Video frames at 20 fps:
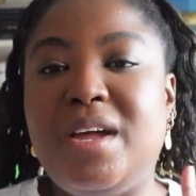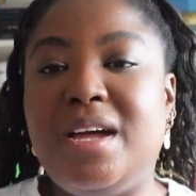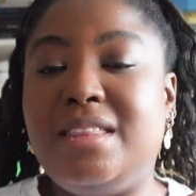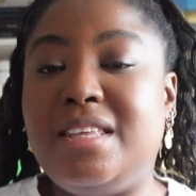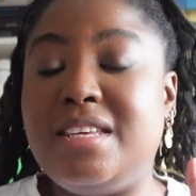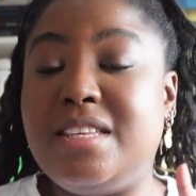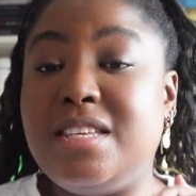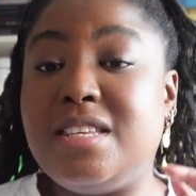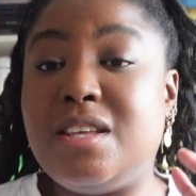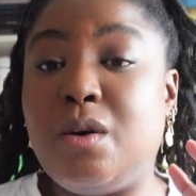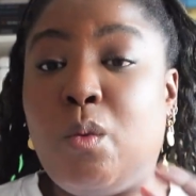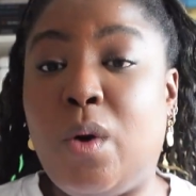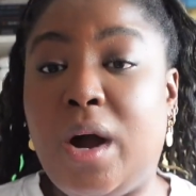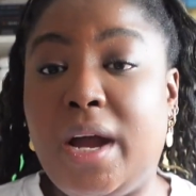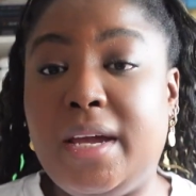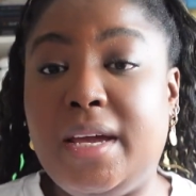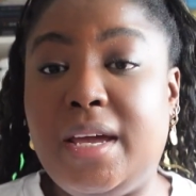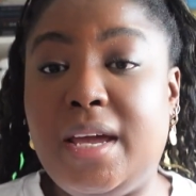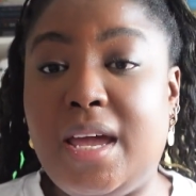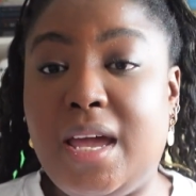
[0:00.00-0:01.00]
This is a
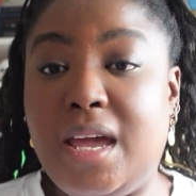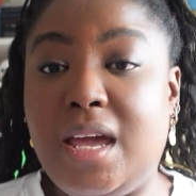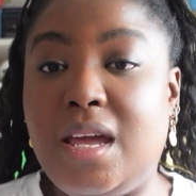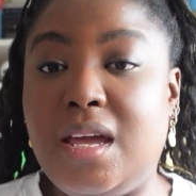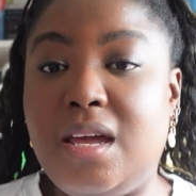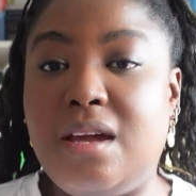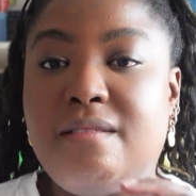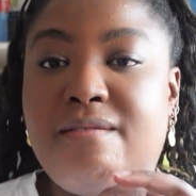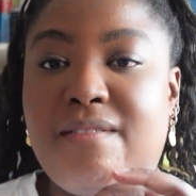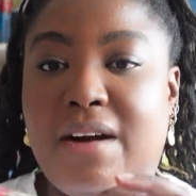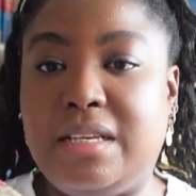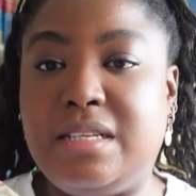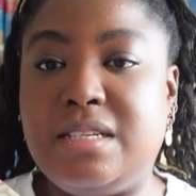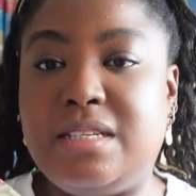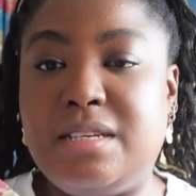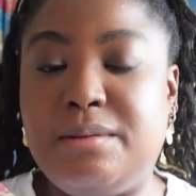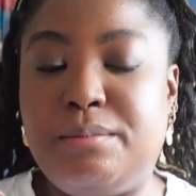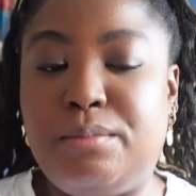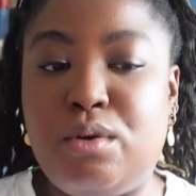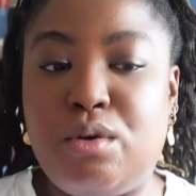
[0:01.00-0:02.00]
YA
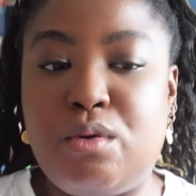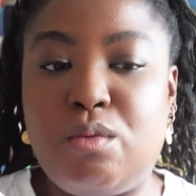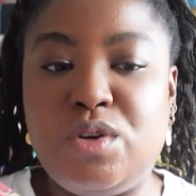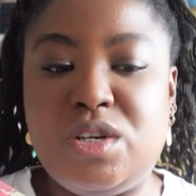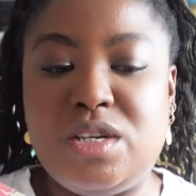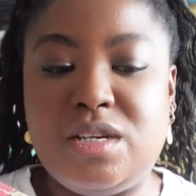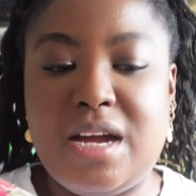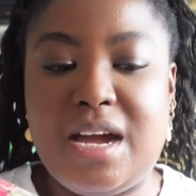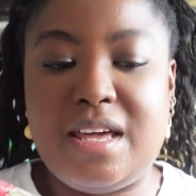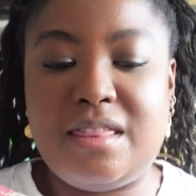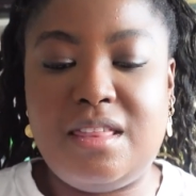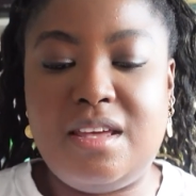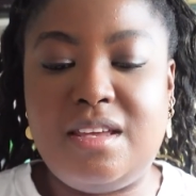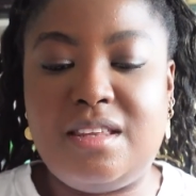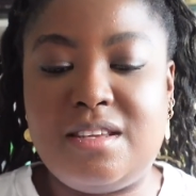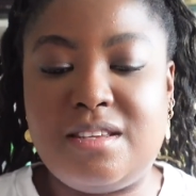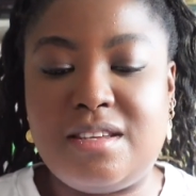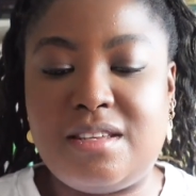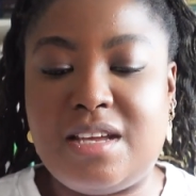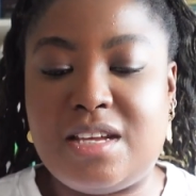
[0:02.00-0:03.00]
fantasy book, which I think
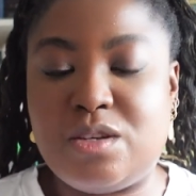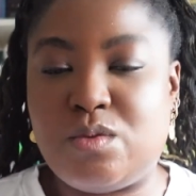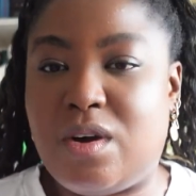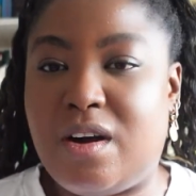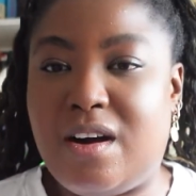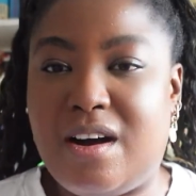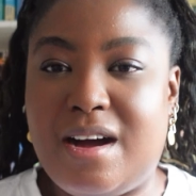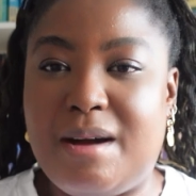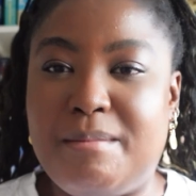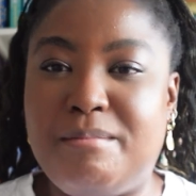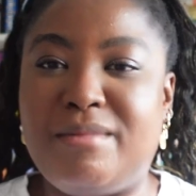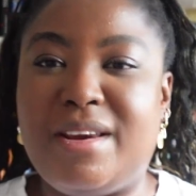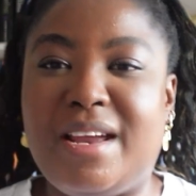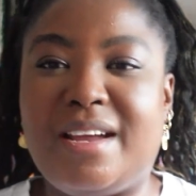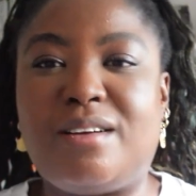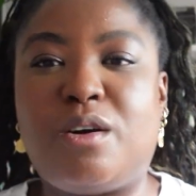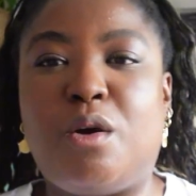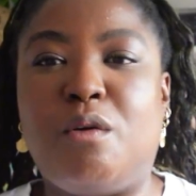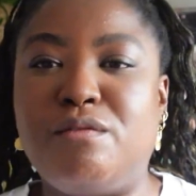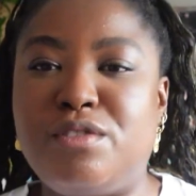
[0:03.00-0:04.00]
that's what I'm
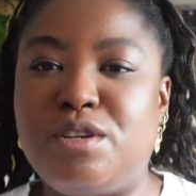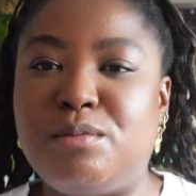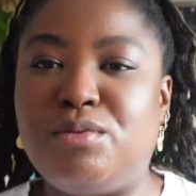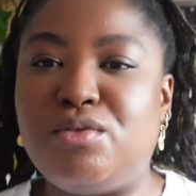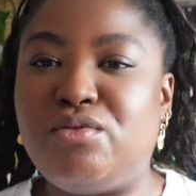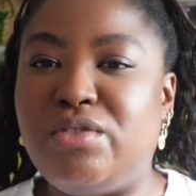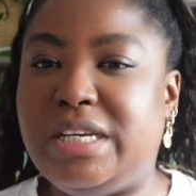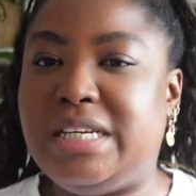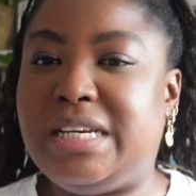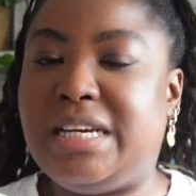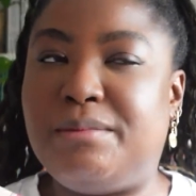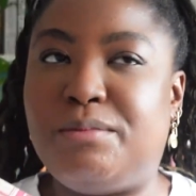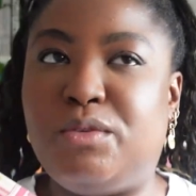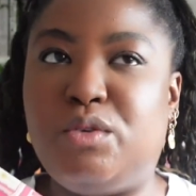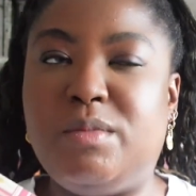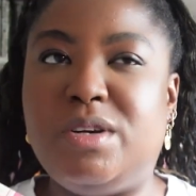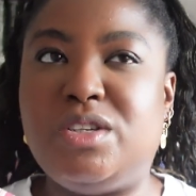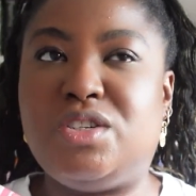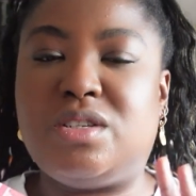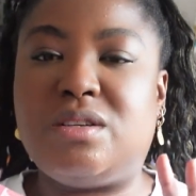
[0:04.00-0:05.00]
comfortable reading at the
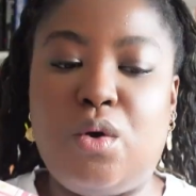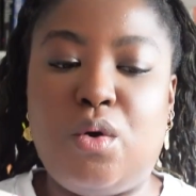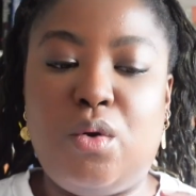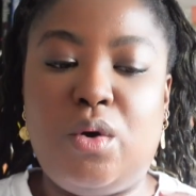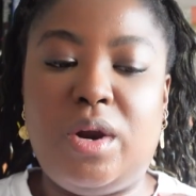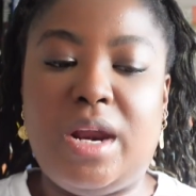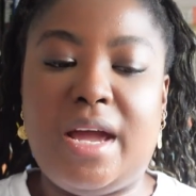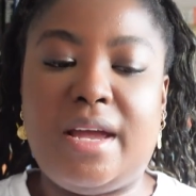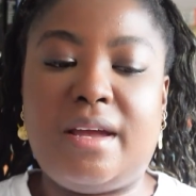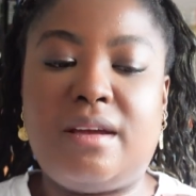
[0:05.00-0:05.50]
moment, or